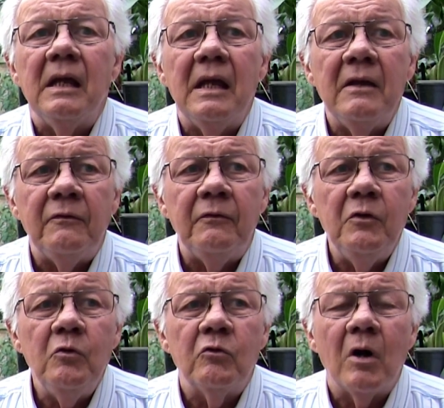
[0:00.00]
If
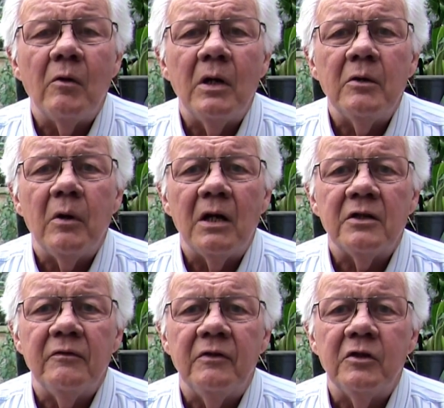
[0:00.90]
you grow under
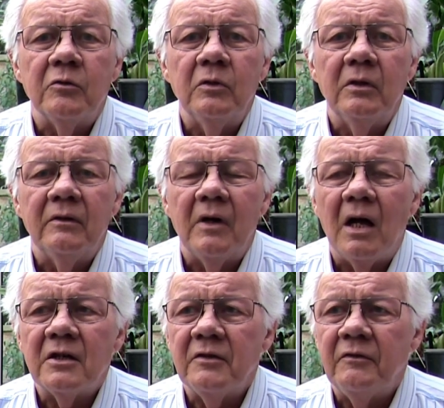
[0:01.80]
artificial
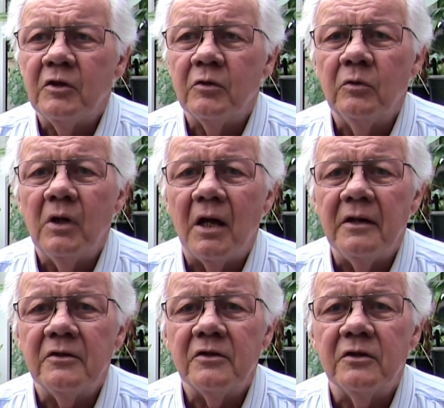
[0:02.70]

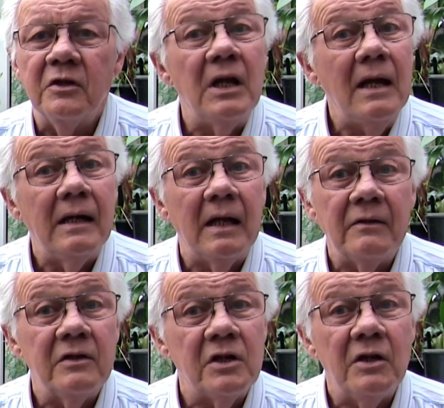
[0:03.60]
lights, the day
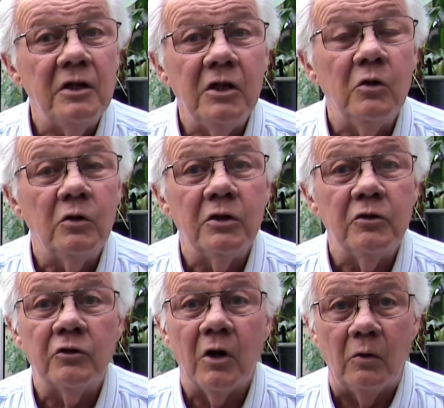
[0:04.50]
length is under your
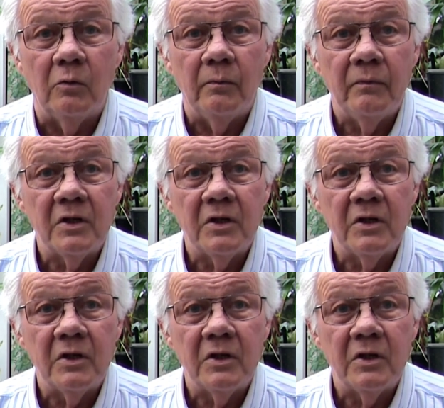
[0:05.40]
control.